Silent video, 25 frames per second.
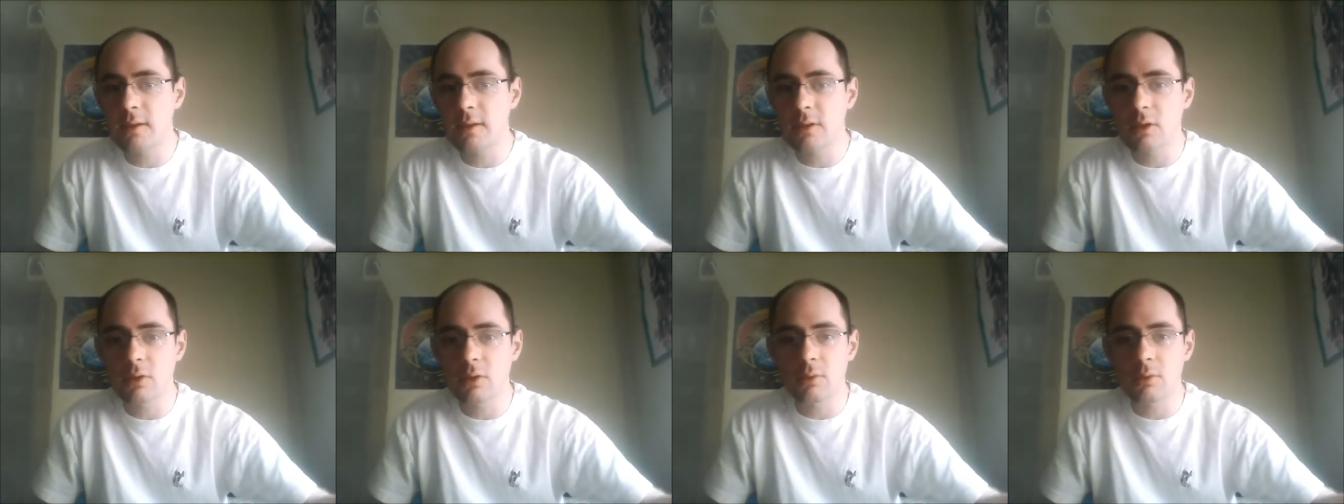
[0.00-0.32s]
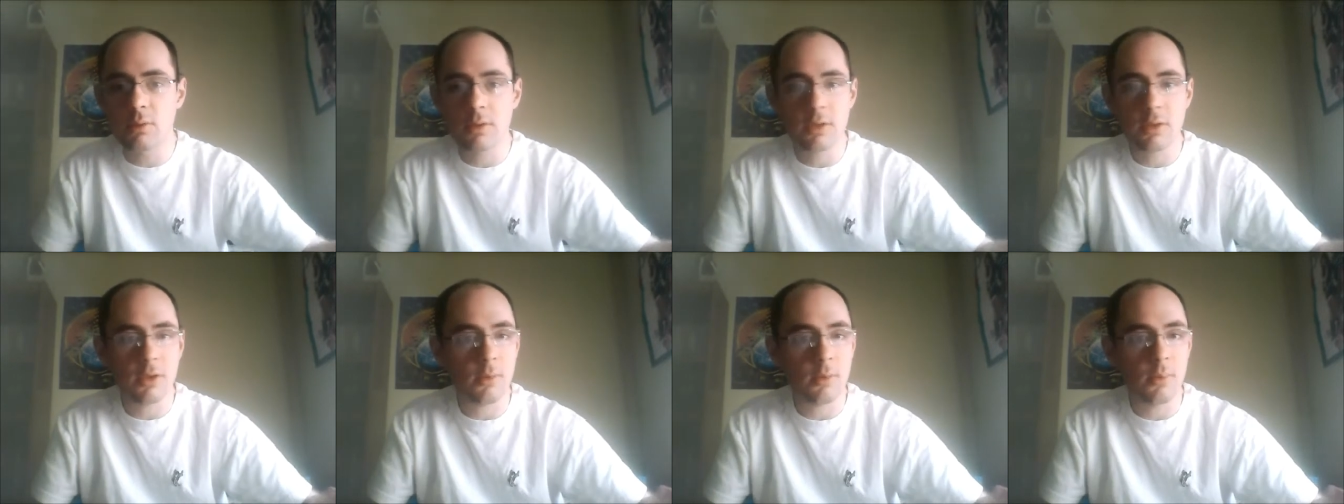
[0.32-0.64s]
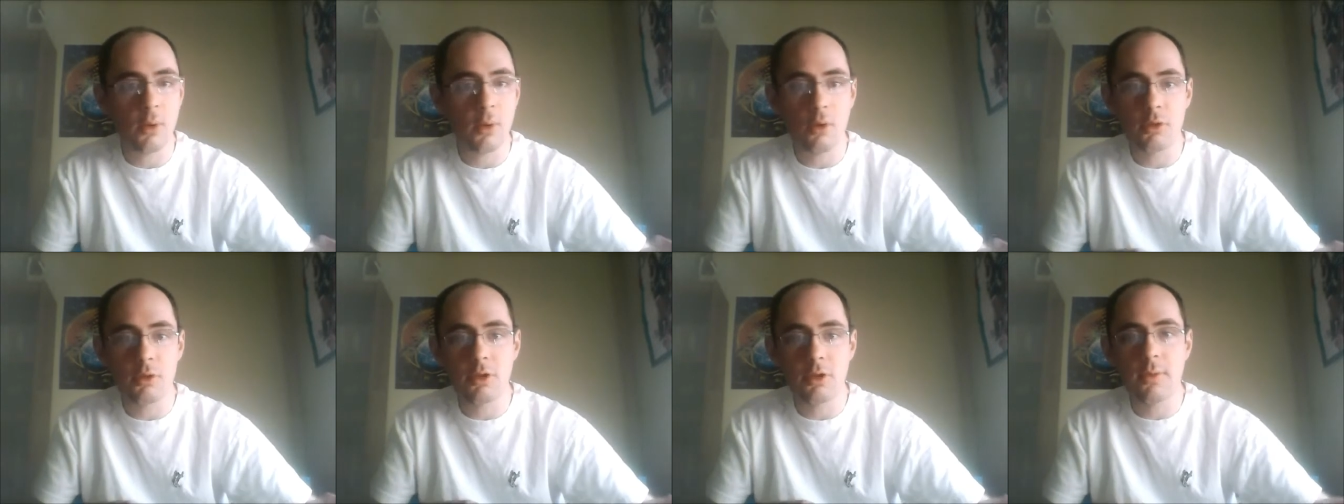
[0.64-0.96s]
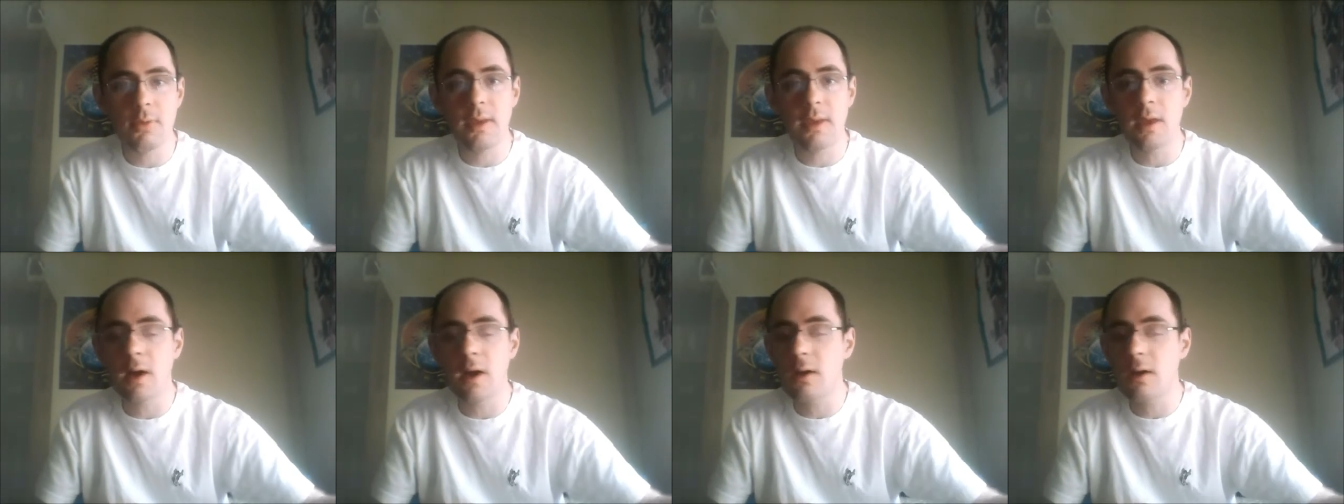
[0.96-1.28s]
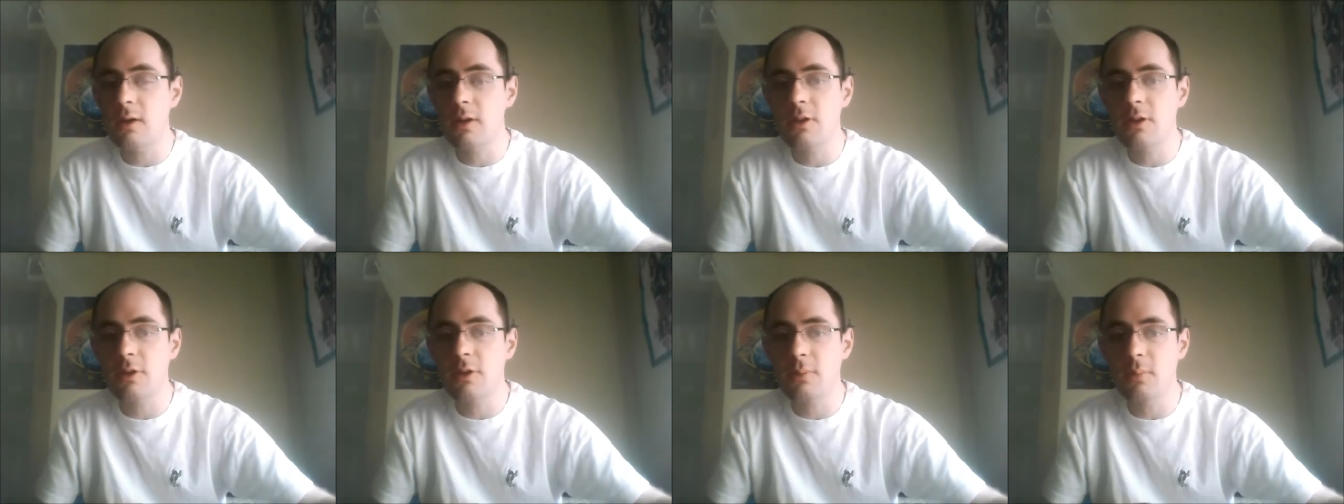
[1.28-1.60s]
it's supposed to be
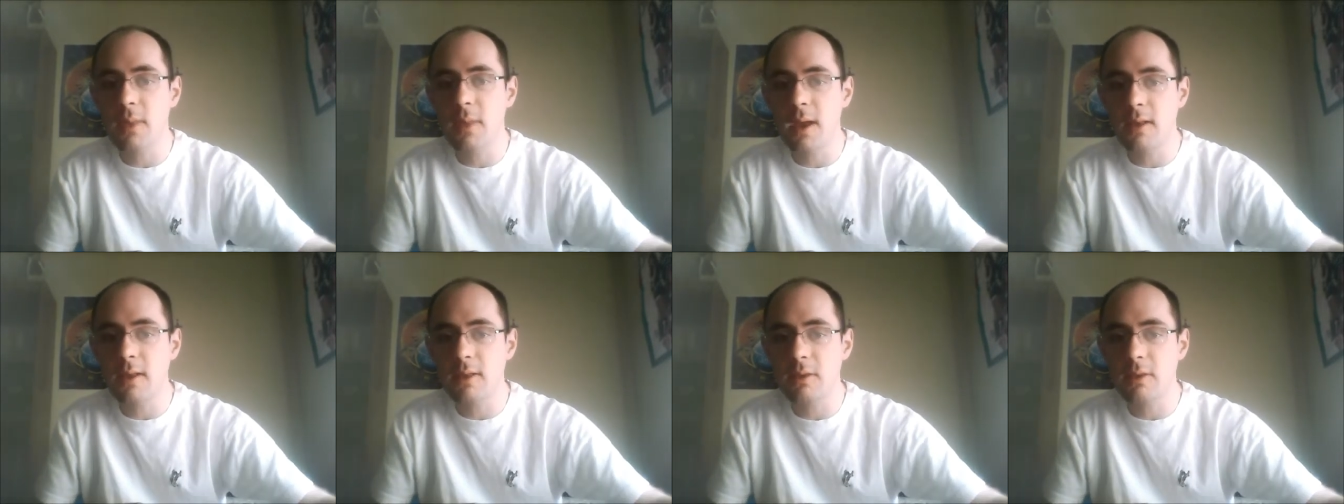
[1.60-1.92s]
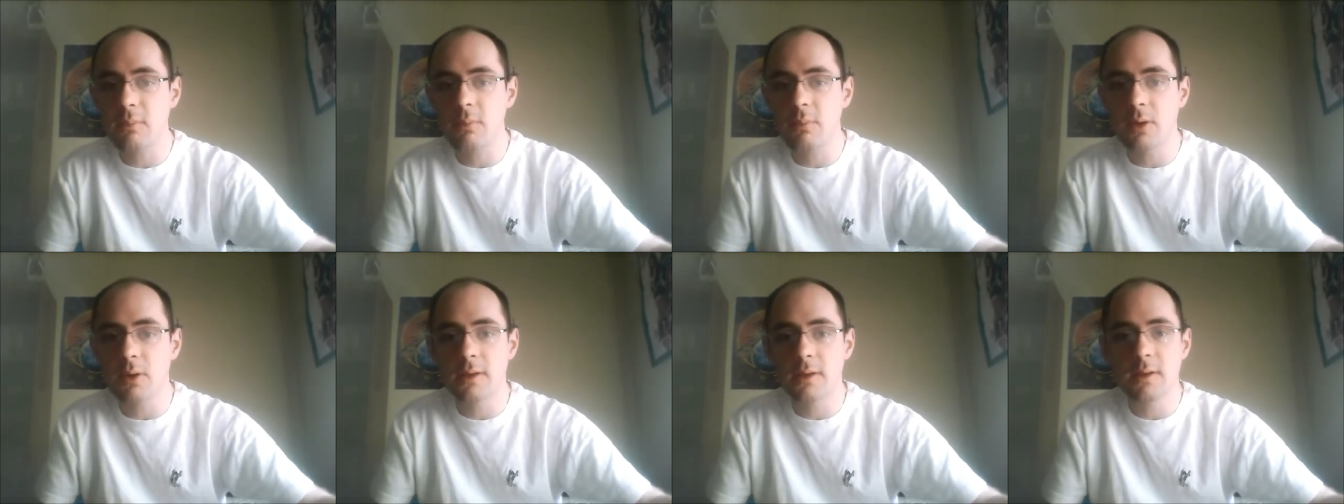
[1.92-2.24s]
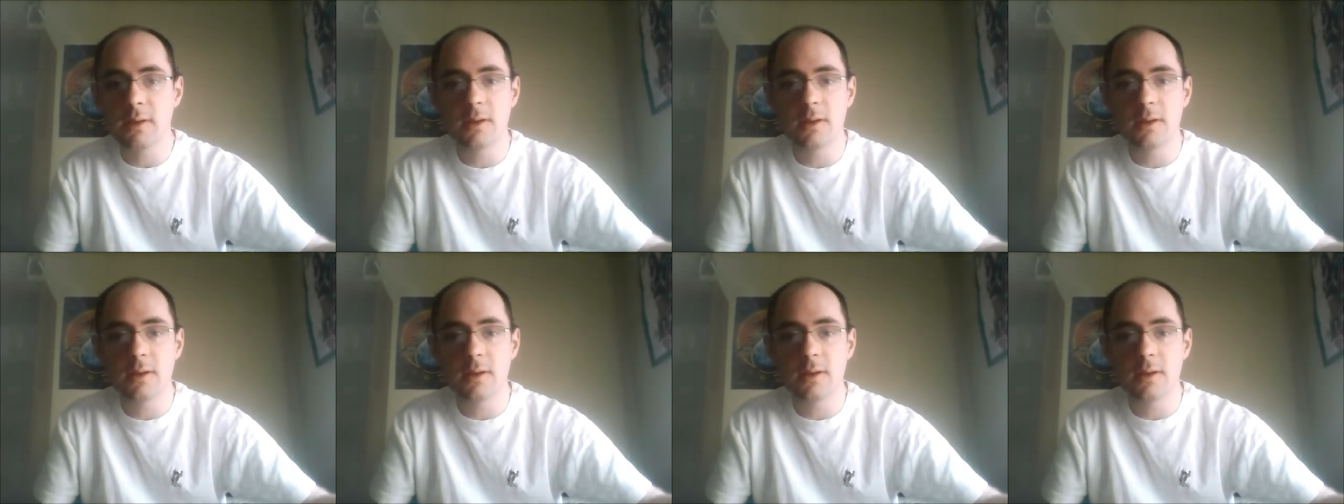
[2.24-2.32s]
unexpected, but,